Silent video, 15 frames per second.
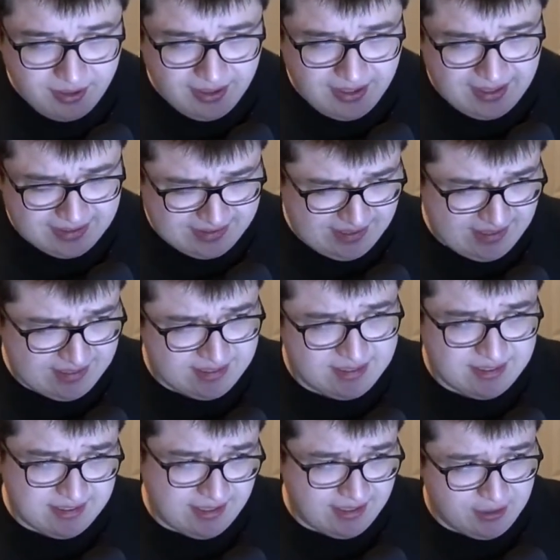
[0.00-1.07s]
at
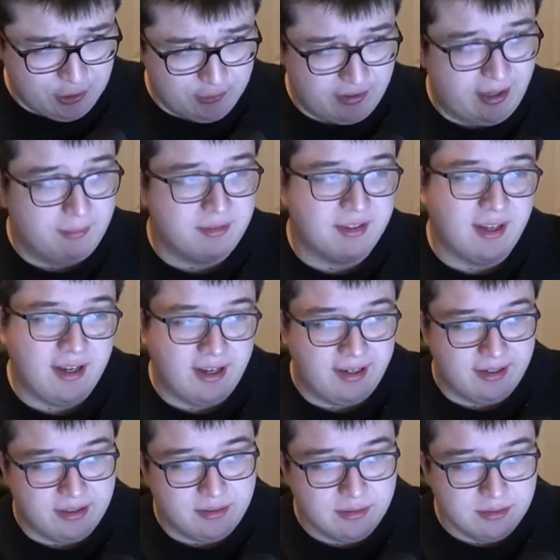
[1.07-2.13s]

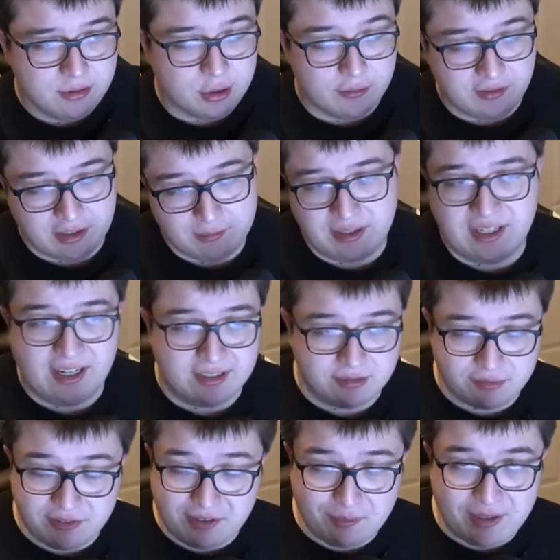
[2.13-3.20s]
test.homegames.io. So if anybody has
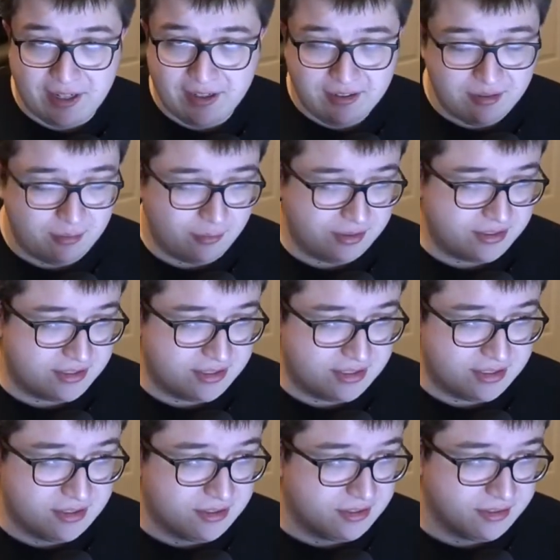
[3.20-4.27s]
feedback, wants
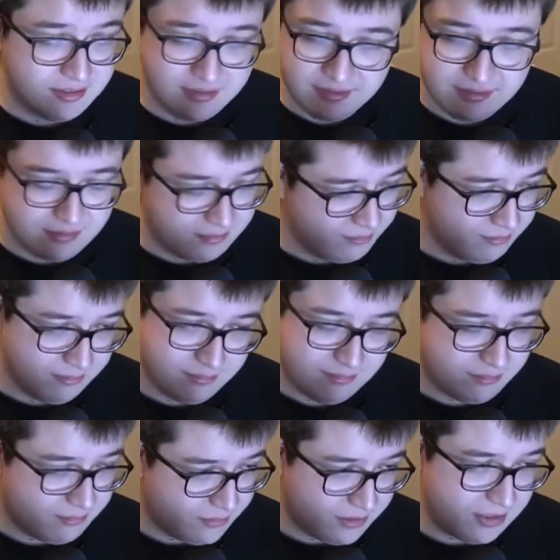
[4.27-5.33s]
to
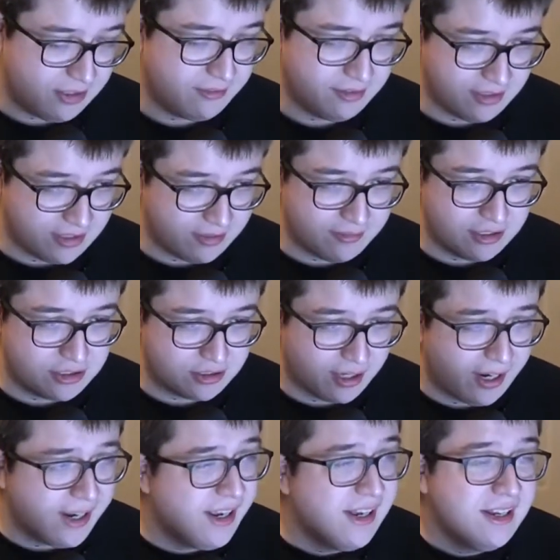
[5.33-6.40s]
give it a
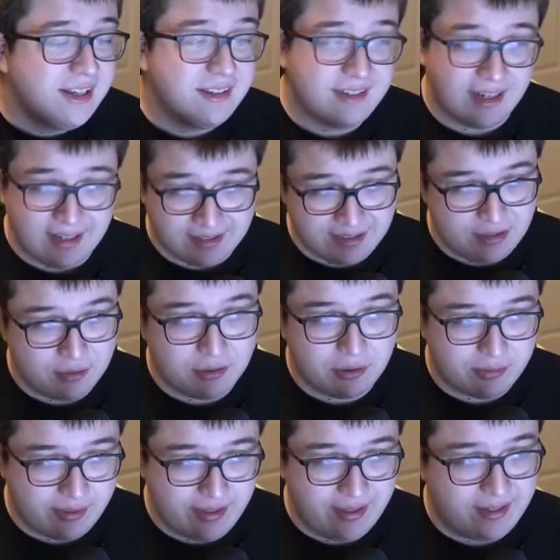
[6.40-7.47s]
try, technically you can
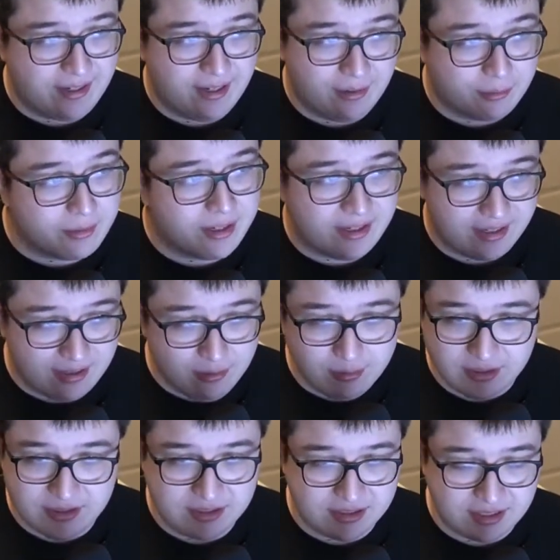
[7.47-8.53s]
create an account right now,
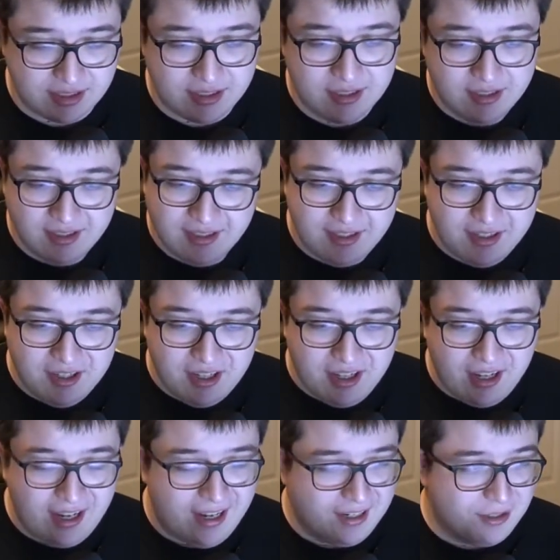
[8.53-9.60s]
which is a
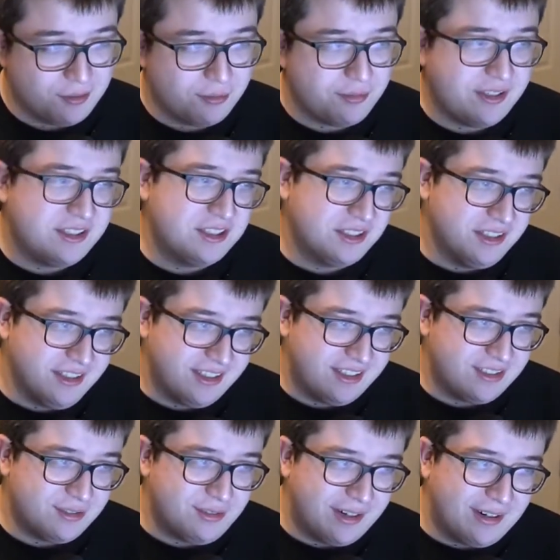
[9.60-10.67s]
hot new feature that
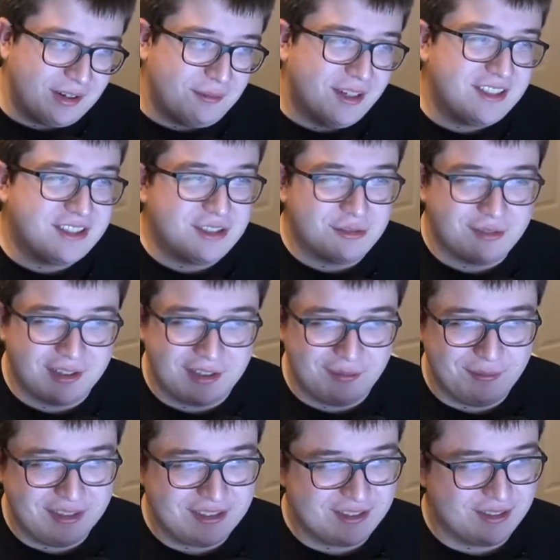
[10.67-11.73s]
is very much in
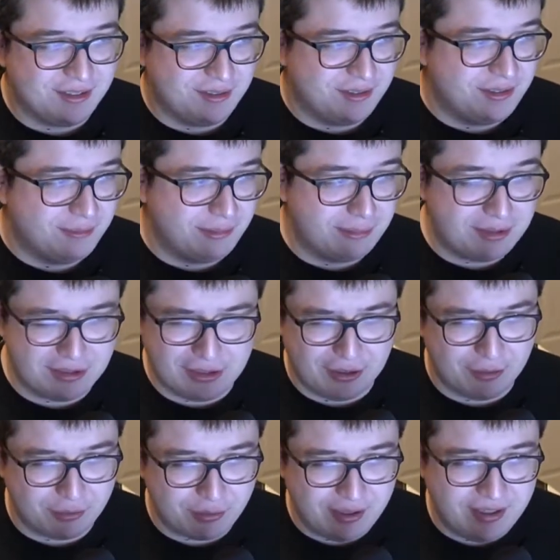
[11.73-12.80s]
development. So maybe
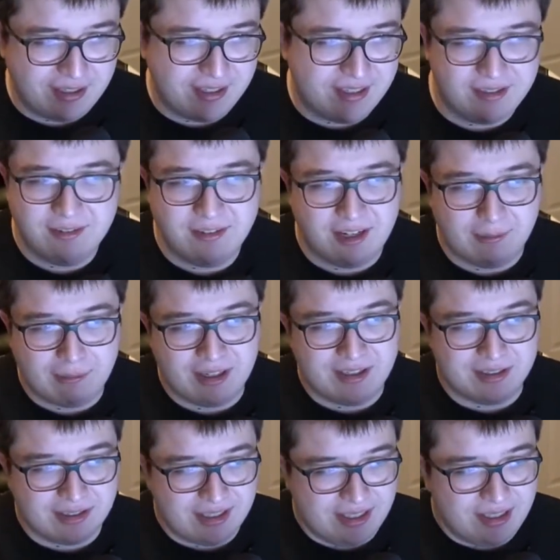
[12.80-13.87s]
don't create an account. I might
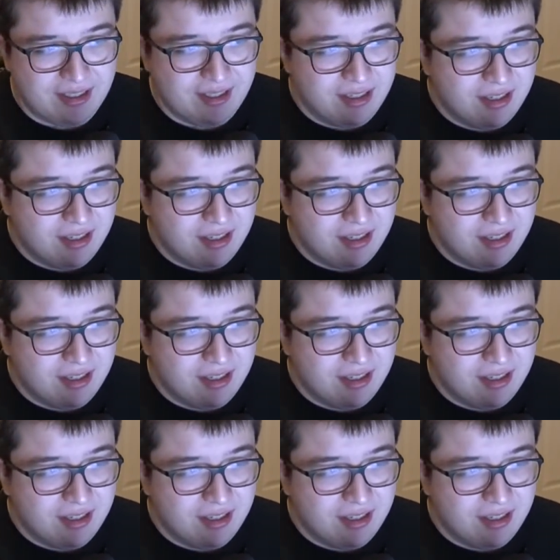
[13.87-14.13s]
delete it